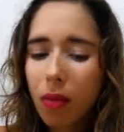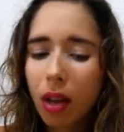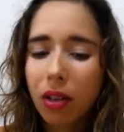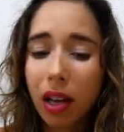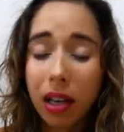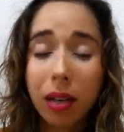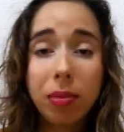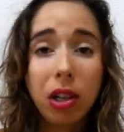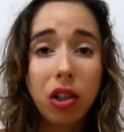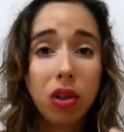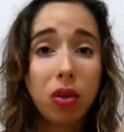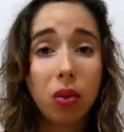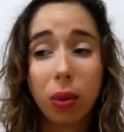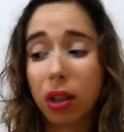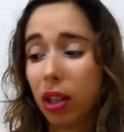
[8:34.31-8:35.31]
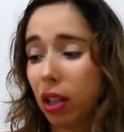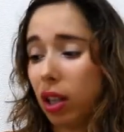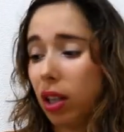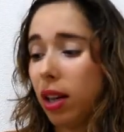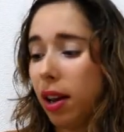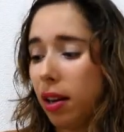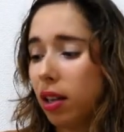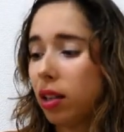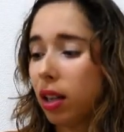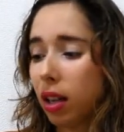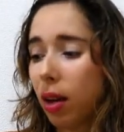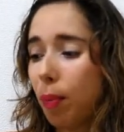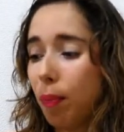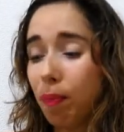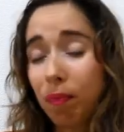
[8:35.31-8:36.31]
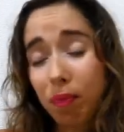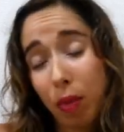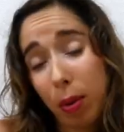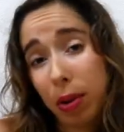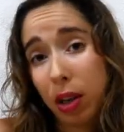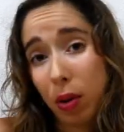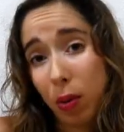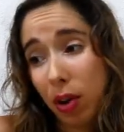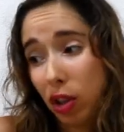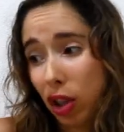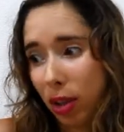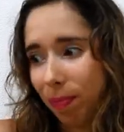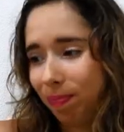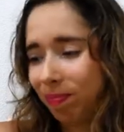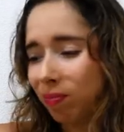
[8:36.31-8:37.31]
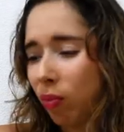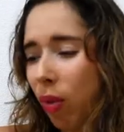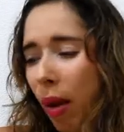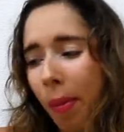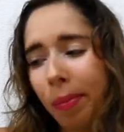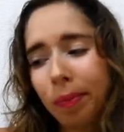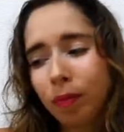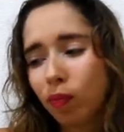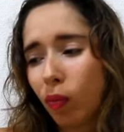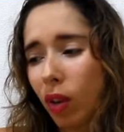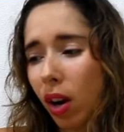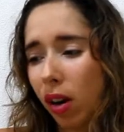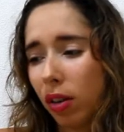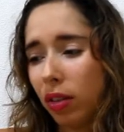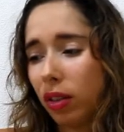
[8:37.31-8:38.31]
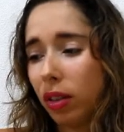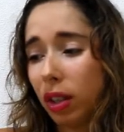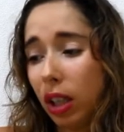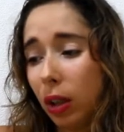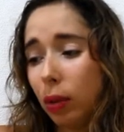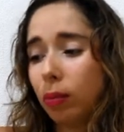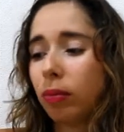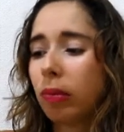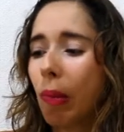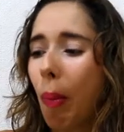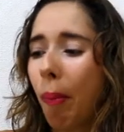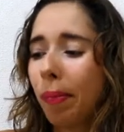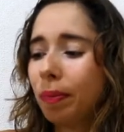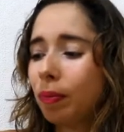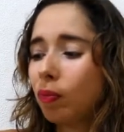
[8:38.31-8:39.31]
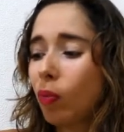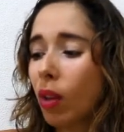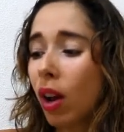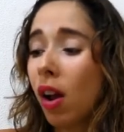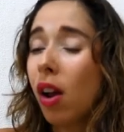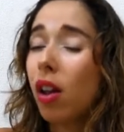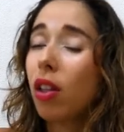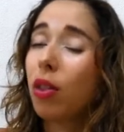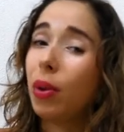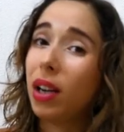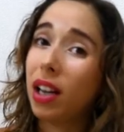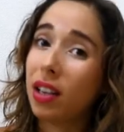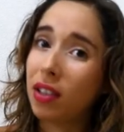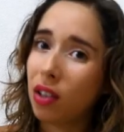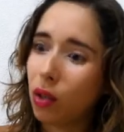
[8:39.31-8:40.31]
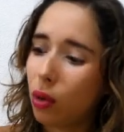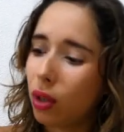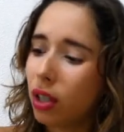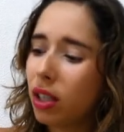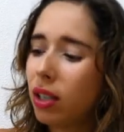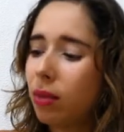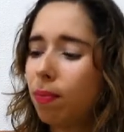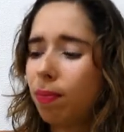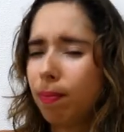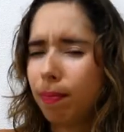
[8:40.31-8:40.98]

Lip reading: the adaptation looks really good, and I think I'm probably gonna watch it, because, you know, 3 days indoors,